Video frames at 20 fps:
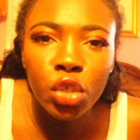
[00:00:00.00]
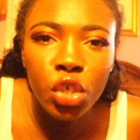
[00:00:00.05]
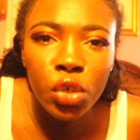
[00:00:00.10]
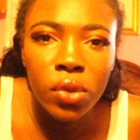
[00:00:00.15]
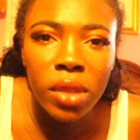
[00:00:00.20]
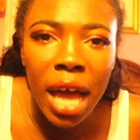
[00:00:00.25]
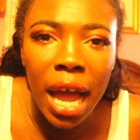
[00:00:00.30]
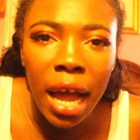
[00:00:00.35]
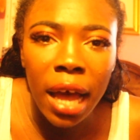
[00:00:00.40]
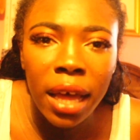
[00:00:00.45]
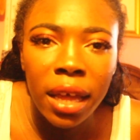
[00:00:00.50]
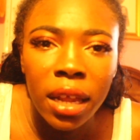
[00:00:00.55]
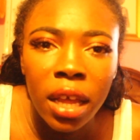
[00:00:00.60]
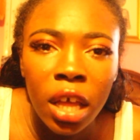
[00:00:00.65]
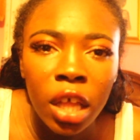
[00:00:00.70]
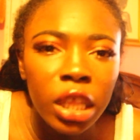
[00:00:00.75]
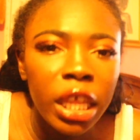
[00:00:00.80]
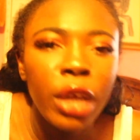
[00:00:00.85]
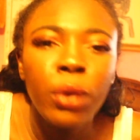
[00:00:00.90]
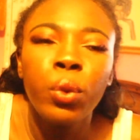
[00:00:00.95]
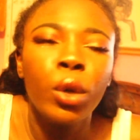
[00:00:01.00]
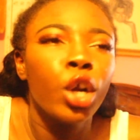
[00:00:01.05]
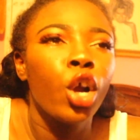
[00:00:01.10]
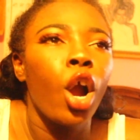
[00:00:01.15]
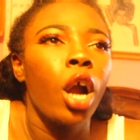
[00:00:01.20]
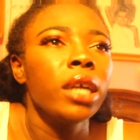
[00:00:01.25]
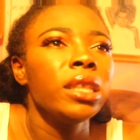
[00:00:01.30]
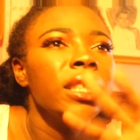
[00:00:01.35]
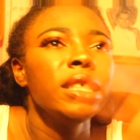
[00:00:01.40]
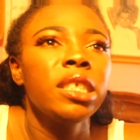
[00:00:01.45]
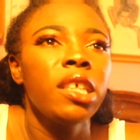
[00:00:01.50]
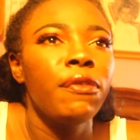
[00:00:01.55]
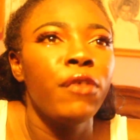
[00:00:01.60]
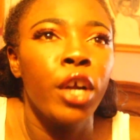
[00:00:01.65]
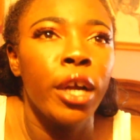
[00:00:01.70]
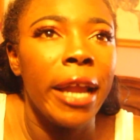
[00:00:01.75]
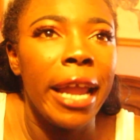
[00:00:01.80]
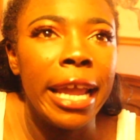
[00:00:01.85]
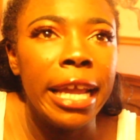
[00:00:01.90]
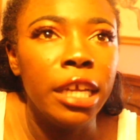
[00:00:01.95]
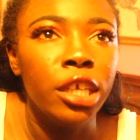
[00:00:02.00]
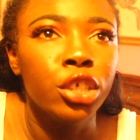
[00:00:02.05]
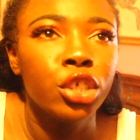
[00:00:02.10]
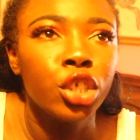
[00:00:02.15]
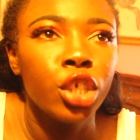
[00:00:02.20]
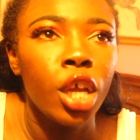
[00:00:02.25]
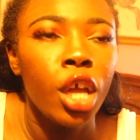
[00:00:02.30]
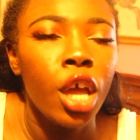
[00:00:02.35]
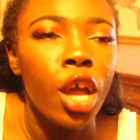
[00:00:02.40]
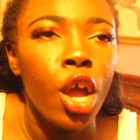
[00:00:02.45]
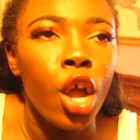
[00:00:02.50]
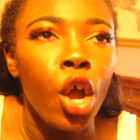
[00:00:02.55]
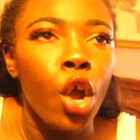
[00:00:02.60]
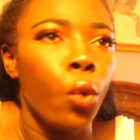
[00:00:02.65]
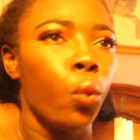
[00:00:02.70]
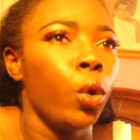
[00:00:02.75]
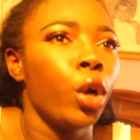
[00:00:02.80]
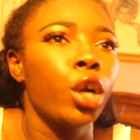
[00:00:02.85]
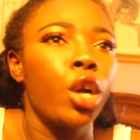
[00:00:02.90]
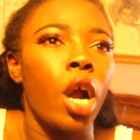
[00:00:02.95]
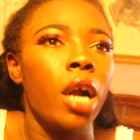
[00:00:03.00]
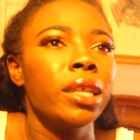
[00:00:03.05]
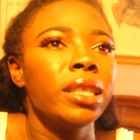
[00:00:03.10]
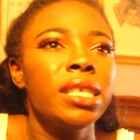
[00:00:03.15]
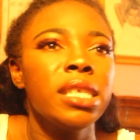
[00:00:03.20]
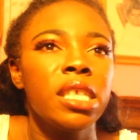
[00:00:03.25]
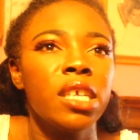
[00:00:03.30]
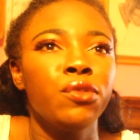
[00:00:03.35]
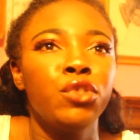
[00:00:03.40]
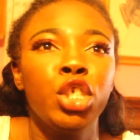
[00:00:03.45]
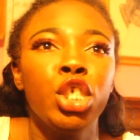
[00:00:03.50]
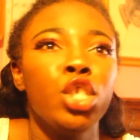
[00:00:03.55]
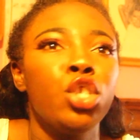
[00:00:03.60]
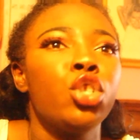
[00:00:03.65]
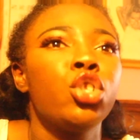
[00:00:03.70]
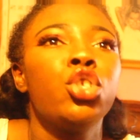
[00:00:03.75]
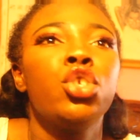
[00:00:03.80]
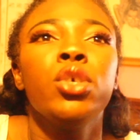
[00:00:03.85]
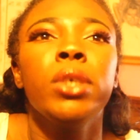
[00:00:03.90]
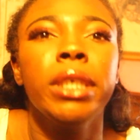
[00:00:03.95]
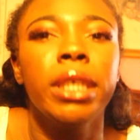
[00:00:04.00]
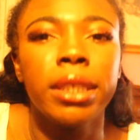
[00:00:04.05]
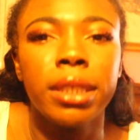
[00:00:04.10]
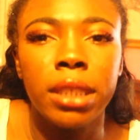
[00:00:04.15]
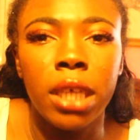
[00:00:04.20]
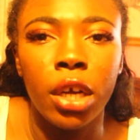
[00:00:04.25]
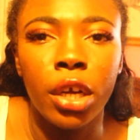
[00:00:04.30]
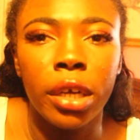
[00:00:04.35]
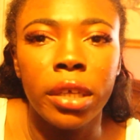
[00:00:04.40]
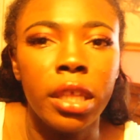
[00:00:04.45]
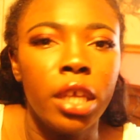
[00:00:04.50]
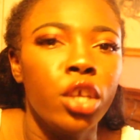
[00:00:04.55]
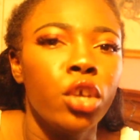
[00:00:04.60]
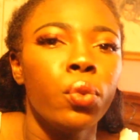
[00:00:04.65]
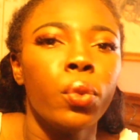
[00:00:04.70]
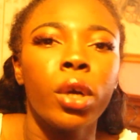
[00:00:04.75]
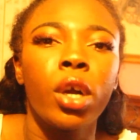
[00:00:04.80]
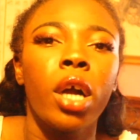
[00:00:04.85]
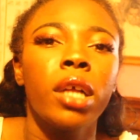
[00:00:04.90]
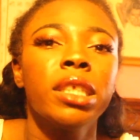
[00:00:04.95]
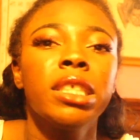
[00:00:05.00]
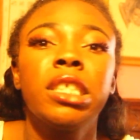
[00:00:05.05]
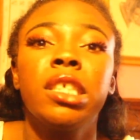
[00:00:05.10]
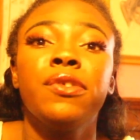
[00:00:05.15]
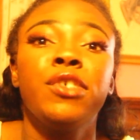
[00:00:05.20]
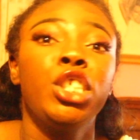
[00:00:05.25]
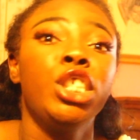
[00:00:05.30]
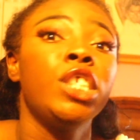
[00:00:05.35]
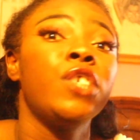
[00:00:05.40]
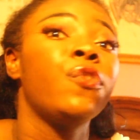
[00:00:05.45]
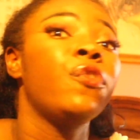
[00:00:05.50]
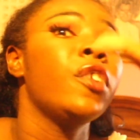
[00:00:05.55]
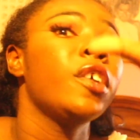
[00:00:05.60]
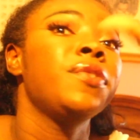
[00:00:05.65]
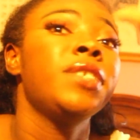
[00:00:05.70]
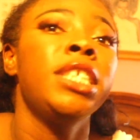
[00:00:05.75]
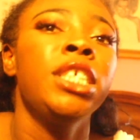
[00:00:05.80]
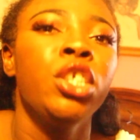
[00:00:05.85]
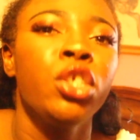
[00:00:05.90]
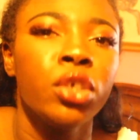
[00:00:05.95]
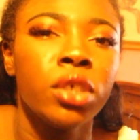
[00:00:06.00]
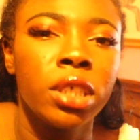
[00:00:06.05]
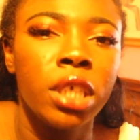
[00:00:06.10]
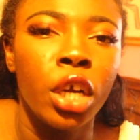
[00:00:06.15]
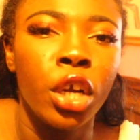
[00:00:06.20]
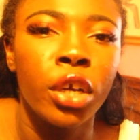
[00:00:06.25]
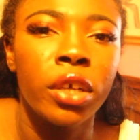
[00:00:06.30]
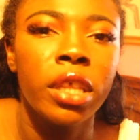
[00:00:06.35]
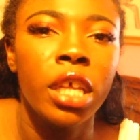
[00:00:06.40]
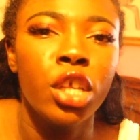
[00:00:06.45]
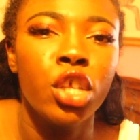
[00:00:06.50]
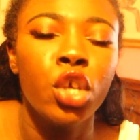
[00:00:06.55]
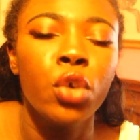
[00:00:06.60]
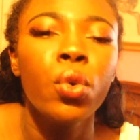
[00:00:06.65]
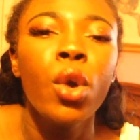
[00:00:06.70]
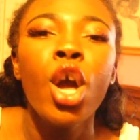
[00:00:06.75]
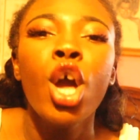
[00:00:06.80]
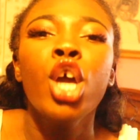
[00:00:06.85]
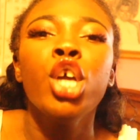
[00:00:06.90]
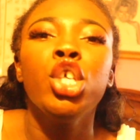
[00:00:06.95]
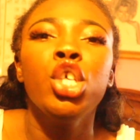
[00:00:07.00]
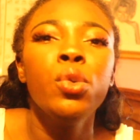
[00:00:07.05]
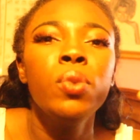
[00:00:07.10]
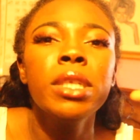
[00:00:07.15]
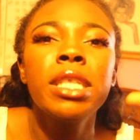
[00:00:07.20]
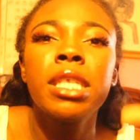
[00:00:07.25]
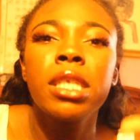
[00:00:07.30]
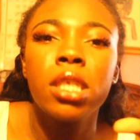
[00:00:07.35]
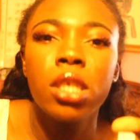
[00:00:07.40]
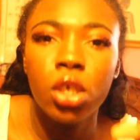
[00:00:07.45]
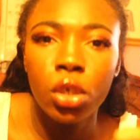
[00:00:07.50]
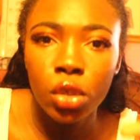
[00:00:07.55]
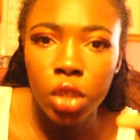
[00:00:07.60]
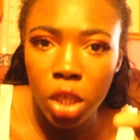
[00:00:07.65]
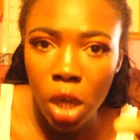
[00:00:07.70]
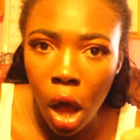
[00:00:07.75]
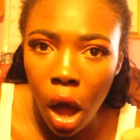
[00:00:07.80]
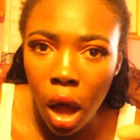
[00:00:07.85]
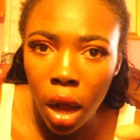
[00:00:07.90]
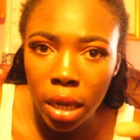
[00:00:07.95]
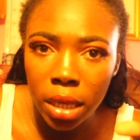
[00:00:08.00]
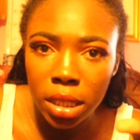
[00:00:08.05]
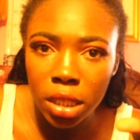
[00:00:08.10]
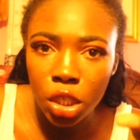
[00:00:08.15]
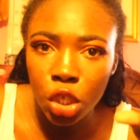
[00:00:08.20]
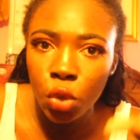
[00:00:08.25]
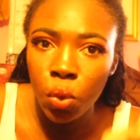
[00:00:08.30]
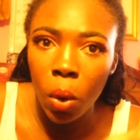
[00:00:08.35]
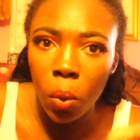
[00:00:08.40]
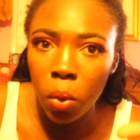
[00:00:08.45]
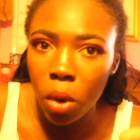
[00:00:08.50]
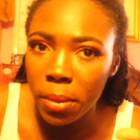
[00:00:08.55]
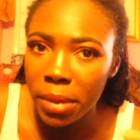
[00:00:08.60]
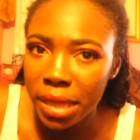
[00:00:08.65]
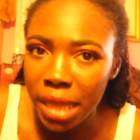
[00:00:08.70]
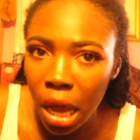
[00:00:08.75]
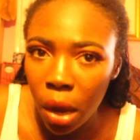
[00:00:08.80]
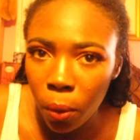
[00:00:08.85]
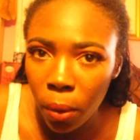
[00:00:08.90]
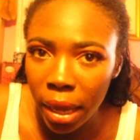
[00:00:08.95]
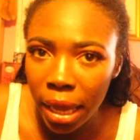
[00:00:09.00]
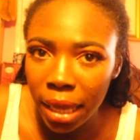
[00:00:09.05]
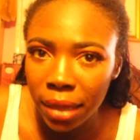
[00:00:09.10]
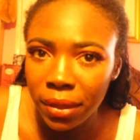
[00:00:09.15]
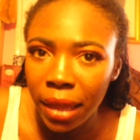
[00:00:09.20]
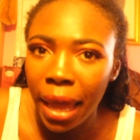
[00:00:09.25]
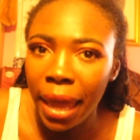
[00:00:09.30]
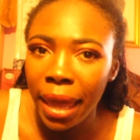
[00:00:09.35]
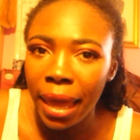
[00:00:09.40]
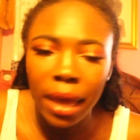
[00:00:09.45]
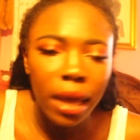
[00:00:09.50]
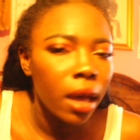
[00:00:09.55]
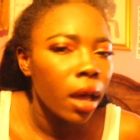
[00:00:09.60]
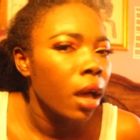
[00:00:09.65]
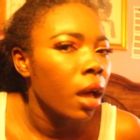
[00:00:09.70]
do that, like regardless of her age, regardless if she's 2 years younger than you, regardless if she's 15 years younger than you, you would still talk to a woman that way. Like